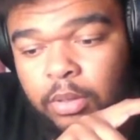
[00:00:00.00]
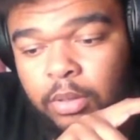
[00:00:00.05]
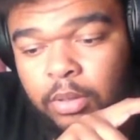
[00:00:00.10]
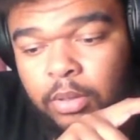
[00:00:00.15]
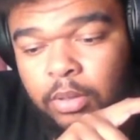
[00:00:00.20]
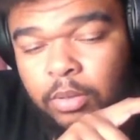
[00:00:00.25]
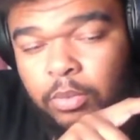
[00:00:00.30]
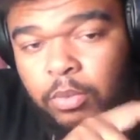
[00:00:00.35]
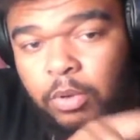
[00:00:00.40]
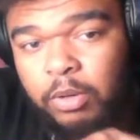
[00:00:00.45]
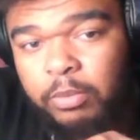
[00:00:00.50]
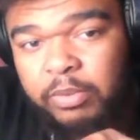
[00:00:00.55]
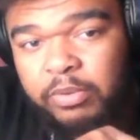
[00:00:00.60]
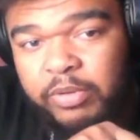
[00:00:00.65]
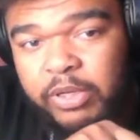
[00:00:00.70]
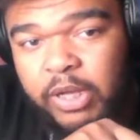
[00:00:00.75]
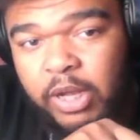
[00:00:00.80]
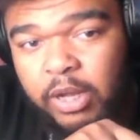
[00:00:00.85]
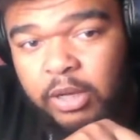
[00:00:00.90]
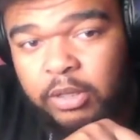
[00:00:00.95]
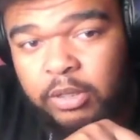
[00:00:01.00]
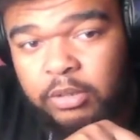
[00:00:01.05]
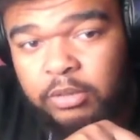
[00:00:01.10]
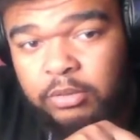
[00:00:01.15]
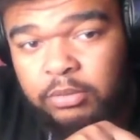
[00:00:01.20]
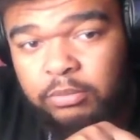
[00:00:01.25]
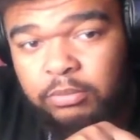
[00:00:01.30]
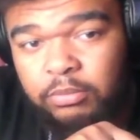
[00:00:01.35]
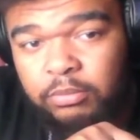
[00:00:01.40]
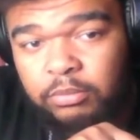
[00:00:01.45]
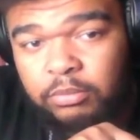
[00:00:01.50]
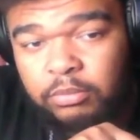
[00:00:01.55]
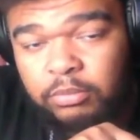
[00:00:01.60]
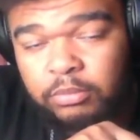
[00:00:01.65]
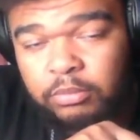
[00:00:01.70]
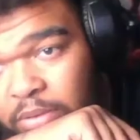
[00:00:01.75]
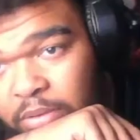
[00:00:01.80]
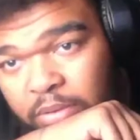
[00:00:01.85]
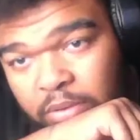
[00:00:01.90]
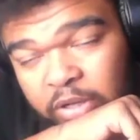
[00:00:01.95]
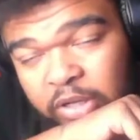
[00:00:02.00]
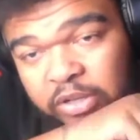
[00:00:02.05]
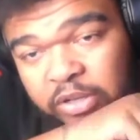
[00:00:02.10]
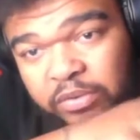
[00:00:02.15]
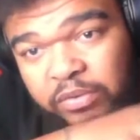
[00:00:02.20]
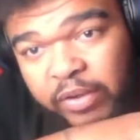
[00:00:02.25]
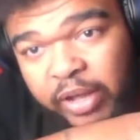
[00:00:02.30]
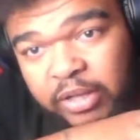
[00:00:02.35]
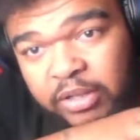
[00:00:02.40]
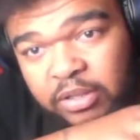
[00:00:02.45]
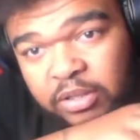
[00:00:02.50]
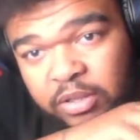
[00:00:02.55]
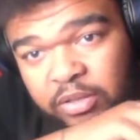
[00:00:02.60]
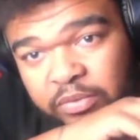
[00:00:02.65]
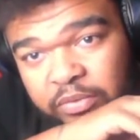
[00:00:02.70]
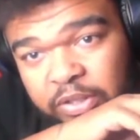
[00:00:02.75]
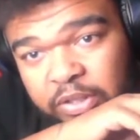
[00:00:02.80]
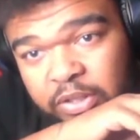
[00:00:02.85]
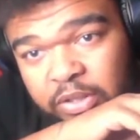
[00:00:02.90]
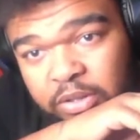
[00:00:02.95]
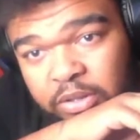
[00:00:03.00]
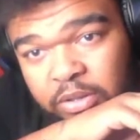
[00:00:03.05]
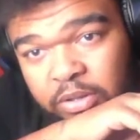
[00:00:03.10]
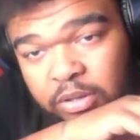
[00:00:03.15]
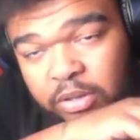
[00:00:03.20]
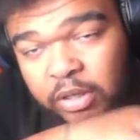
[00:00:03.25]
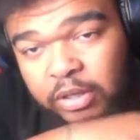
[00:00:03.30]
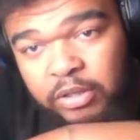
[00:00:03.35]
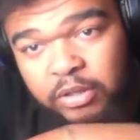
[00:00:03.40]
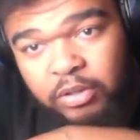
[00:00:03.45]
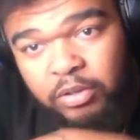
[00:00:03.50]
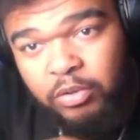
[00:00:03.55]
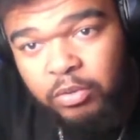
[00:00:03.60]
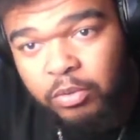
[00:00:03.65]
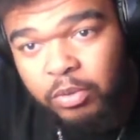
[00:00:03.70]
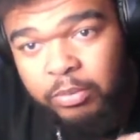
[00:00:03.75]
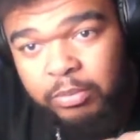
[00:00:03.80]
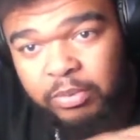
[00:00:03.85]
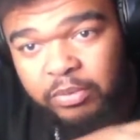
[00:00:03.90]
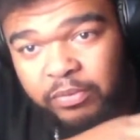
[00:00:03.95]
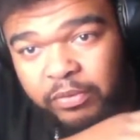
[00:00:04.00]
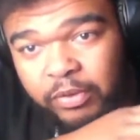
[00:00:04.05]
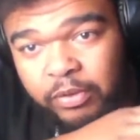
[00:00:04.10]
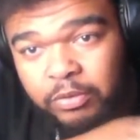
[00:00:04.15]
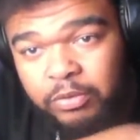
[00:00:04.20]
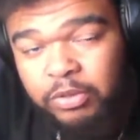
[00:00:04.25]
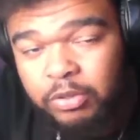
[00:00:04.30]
Wan-Bissaka, he's fast enough, he just doesn't go up the field.